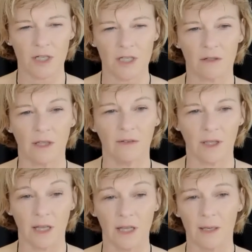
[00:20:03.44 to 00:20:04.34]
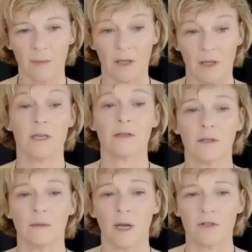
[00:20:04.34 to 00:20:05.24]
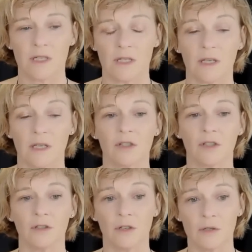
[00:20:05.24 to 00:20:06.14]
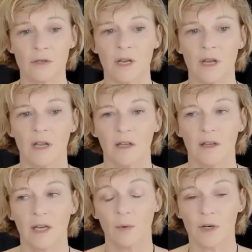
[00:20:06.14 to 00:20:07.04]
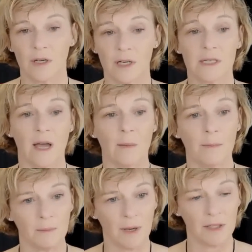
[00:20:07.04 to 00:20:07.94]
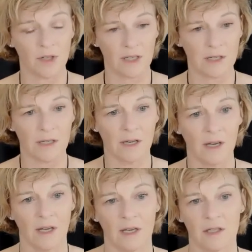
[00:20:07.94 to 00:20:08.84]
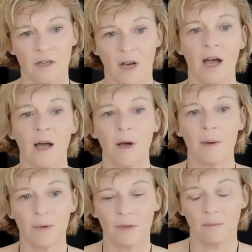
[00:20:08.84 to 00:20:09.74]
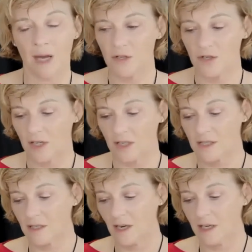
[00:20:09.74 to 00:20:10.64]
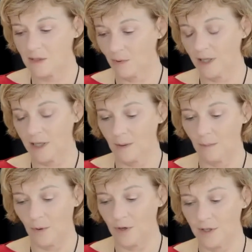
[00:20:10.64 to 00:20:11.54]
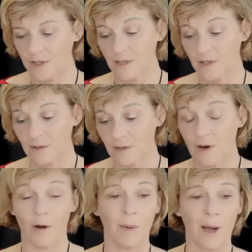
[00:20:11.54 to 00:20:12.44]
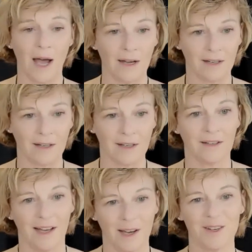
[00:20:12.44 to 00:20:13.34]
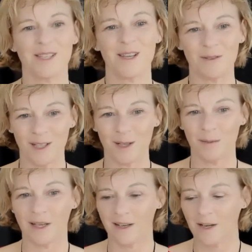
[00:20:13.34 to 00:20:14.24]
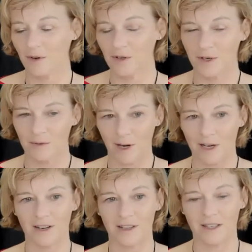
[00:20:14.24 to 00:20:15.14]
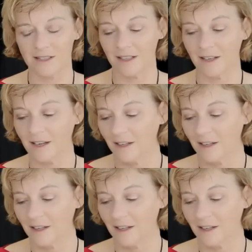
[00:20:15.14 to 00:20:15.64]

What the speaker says: or even claim that these are the metrics that you should use. They were example metrics. To come up with metrics, it's really important to go back. I'm going to sound a little bit like a broken record, I think, today,